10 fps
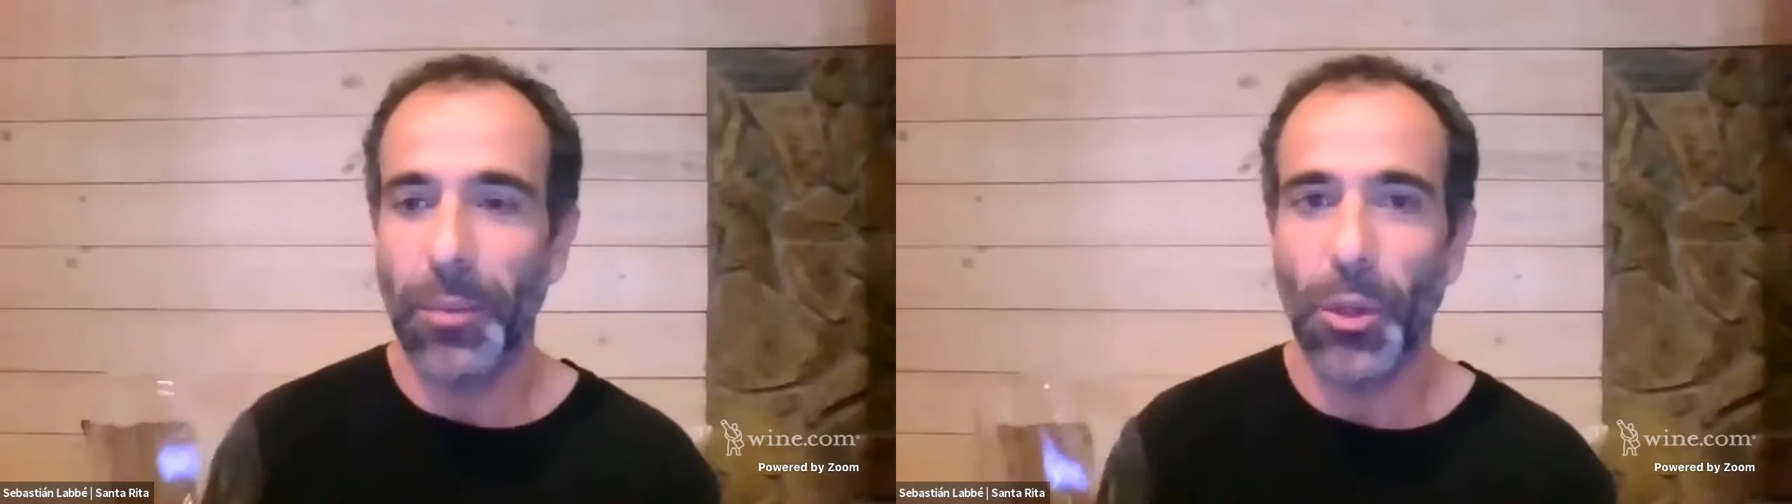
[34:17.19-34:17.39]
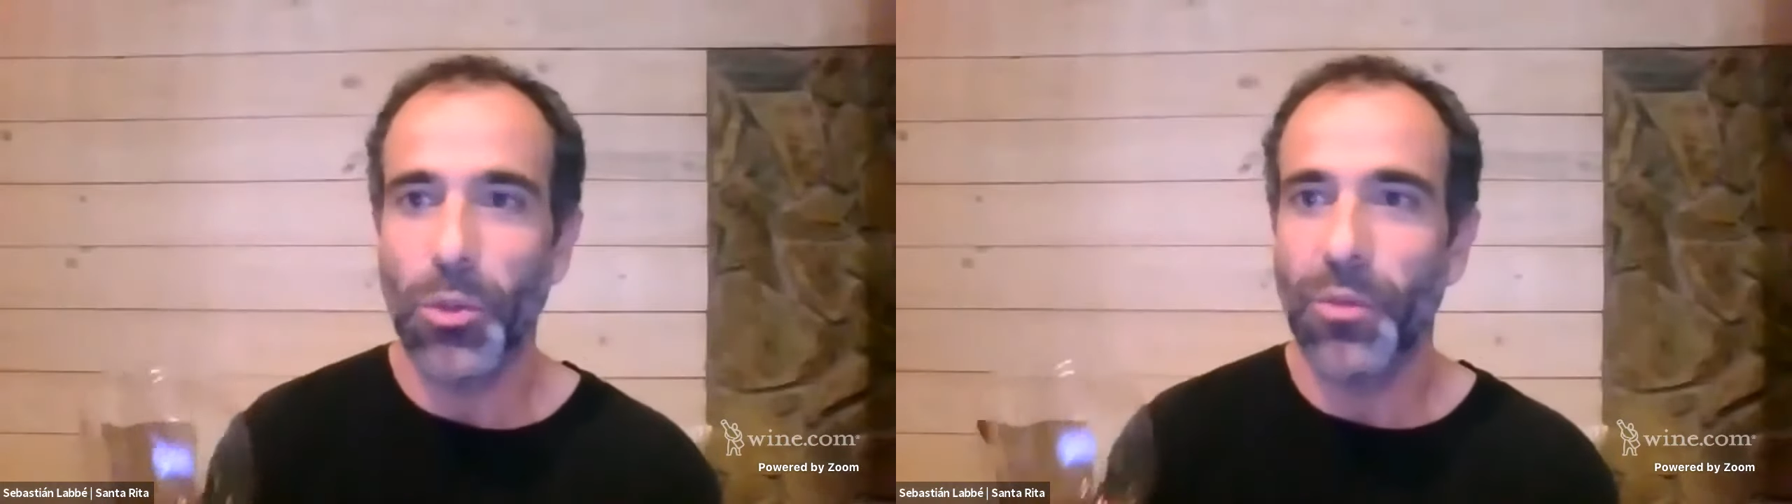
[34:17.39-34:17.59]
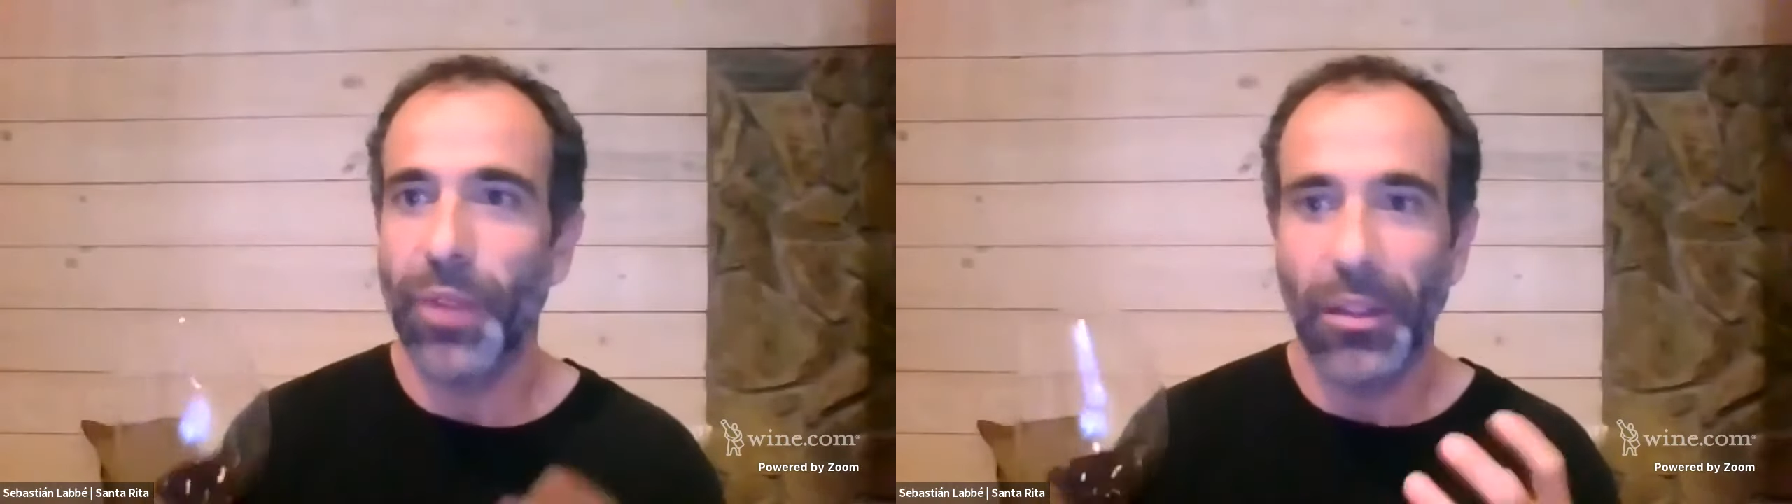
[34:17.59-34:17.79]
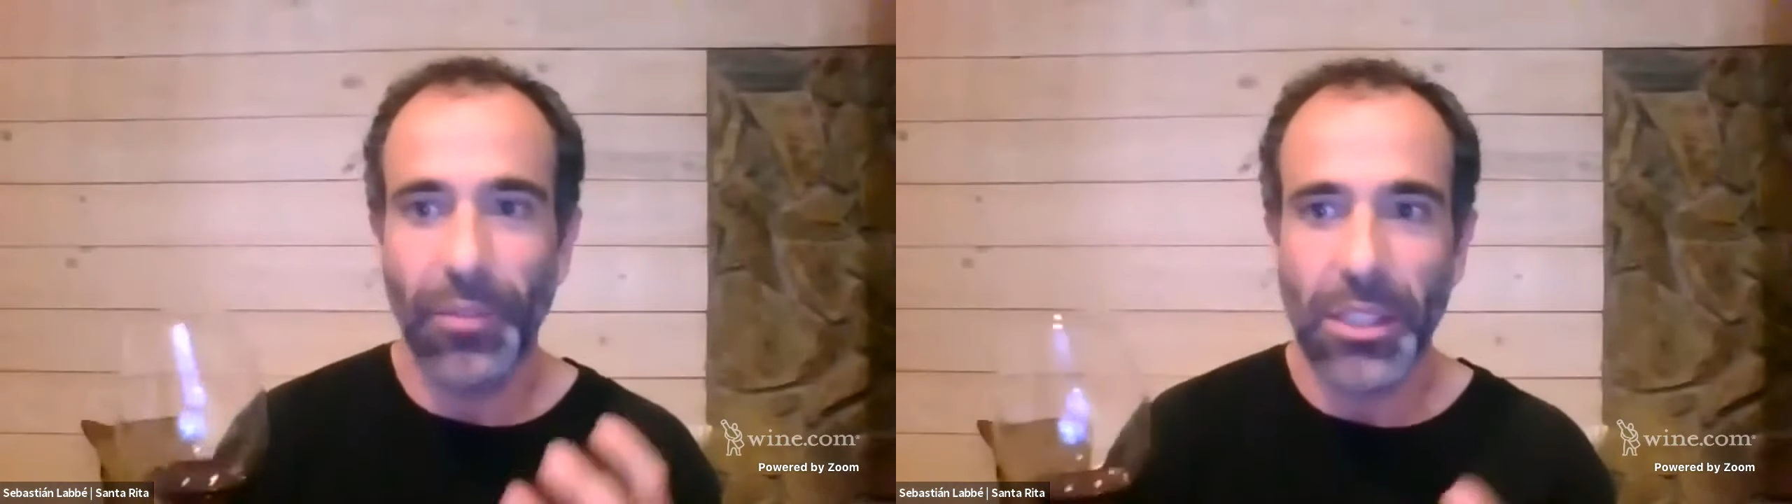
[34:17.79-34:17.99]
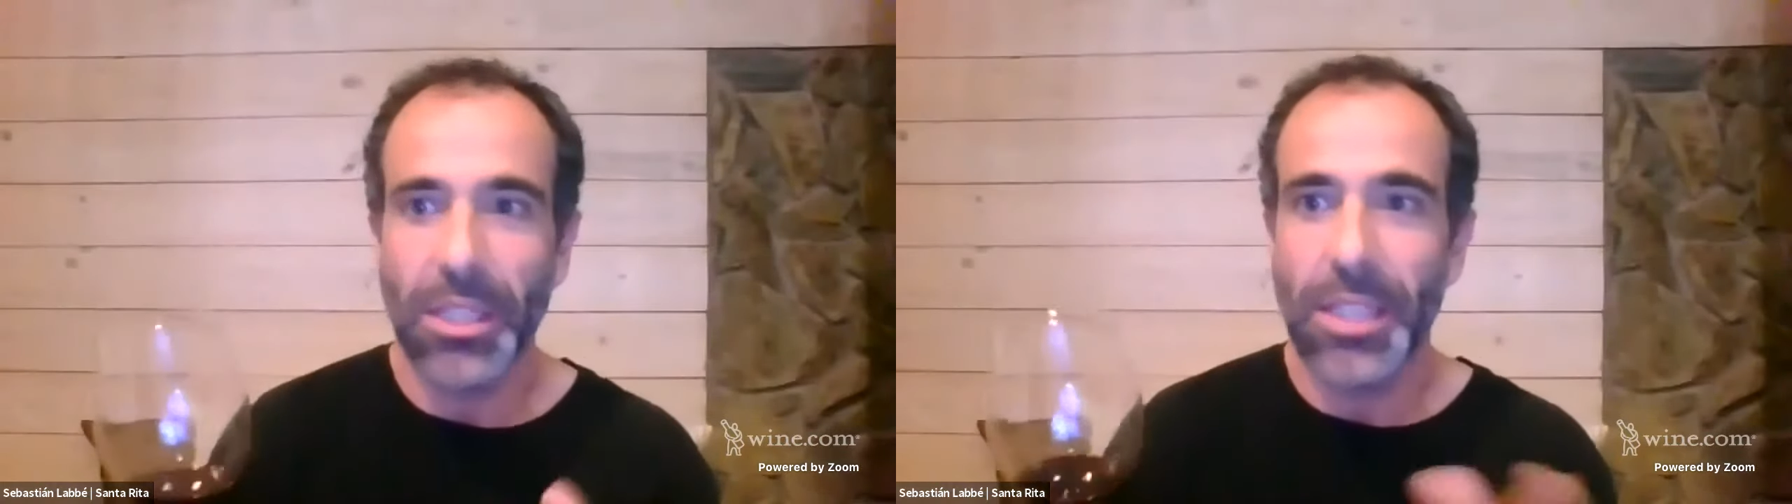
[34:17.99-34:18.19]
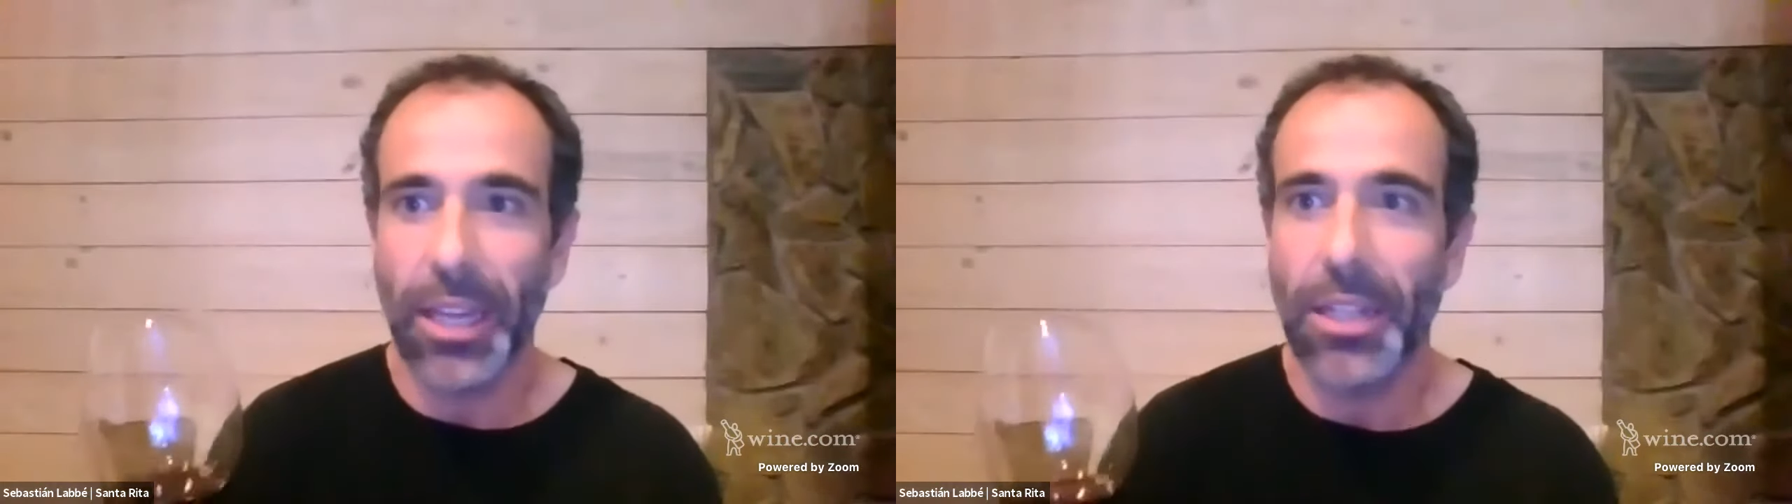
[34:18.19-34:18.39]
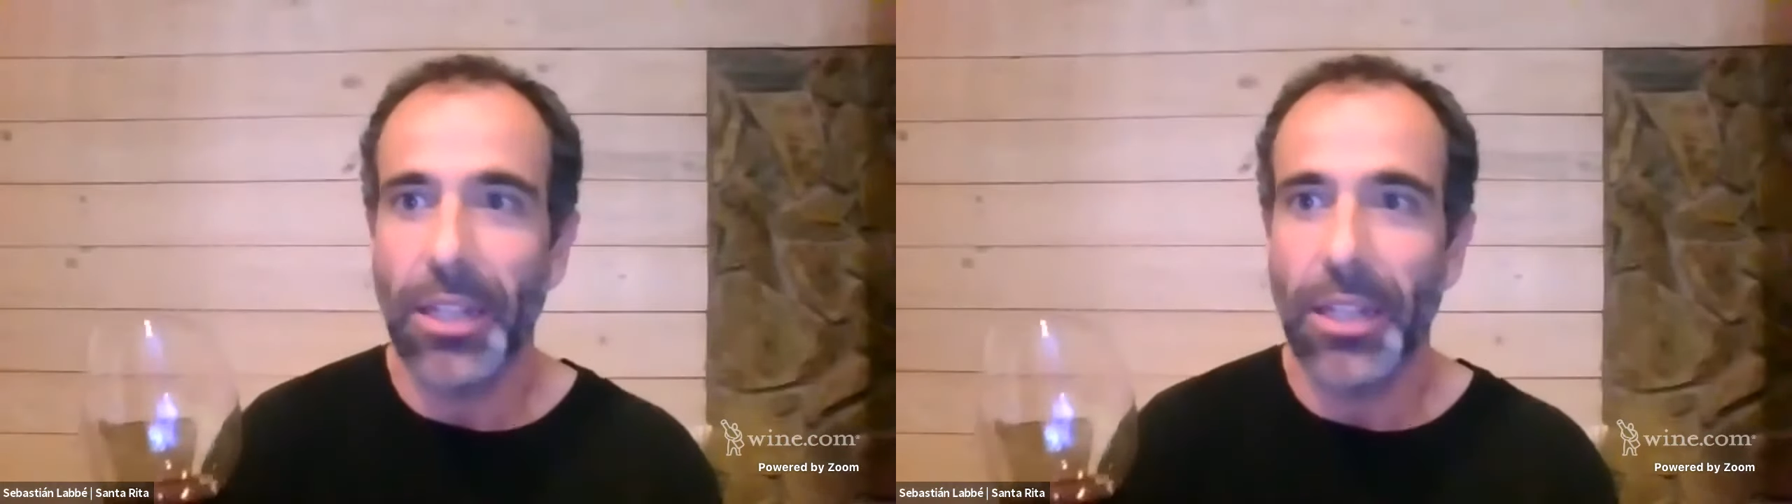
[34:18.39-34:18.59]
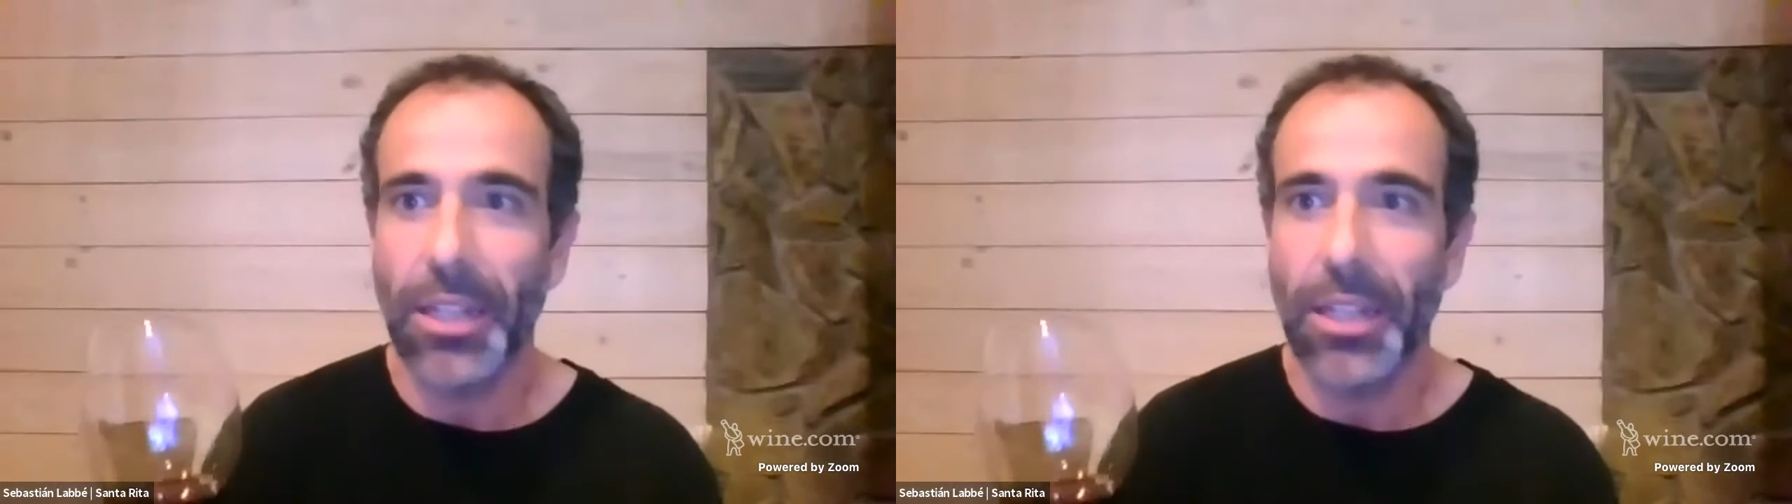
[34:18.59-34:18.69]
those velvety tannins.